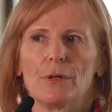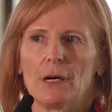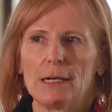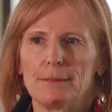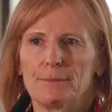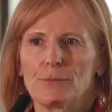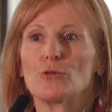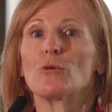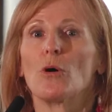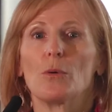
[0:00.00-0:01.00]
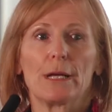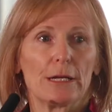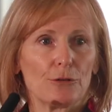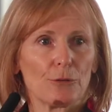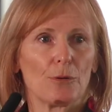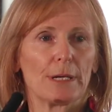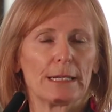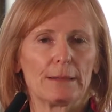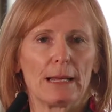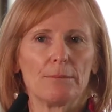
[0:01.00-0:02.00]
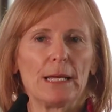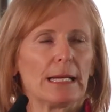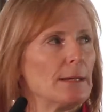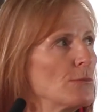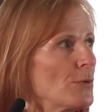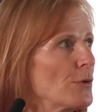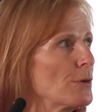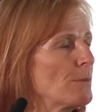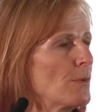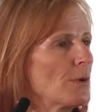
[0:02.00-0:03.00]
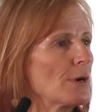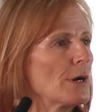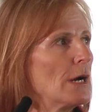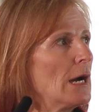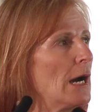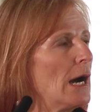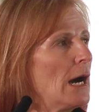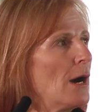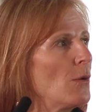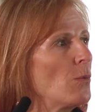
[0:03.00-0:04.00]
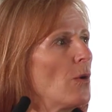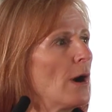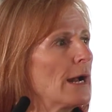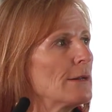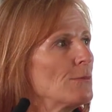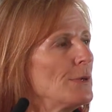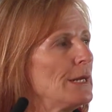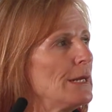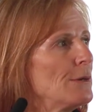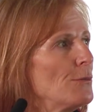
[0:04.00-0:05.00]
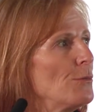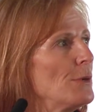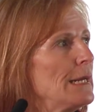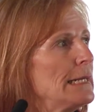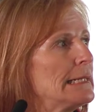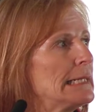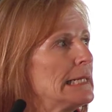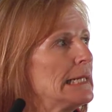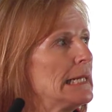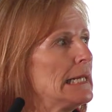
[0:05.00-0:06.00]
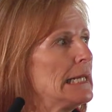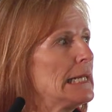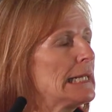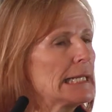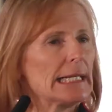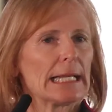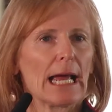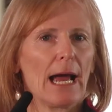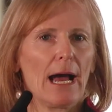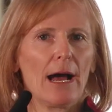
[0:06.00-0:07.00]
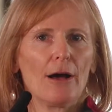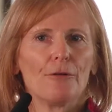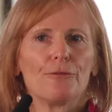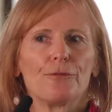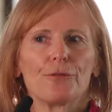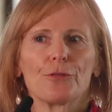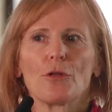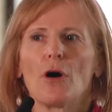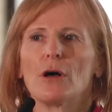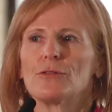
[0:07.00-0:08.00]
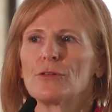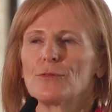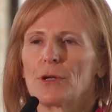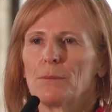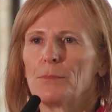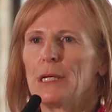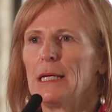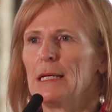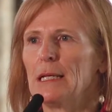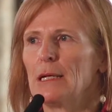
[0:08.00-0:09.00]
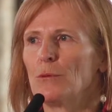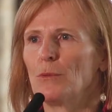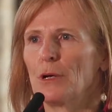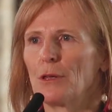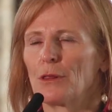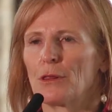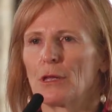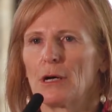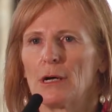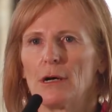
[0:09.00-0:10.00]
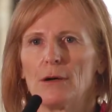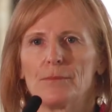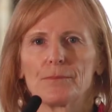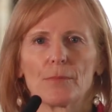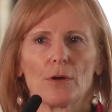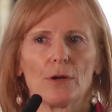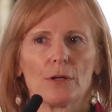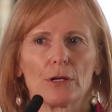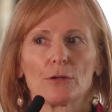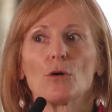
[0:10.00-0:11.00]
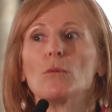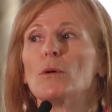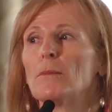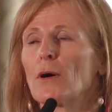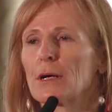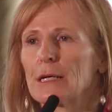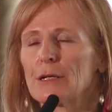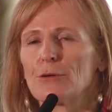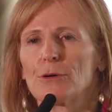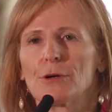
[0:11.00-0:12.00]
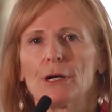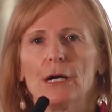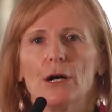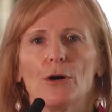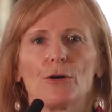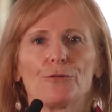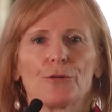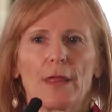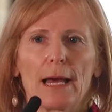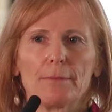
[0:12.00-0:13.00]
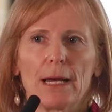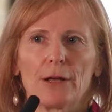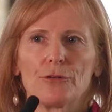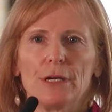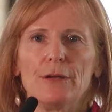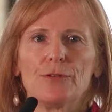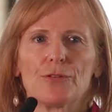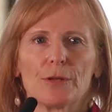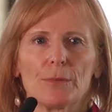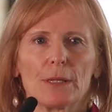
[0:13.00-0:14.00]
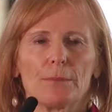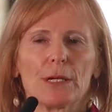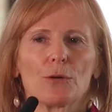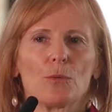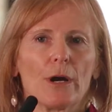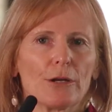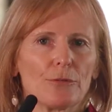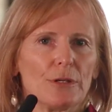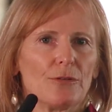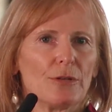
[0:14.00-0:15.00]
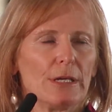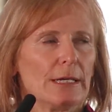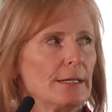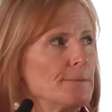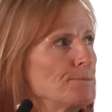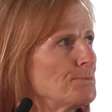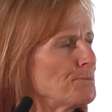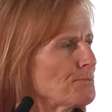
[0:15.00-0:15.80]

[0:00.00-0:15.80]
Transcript: growing and growing and making more and more wine. We didn't have thoughts of competing with on a global market, or for that matter, even some of the bigger wineries in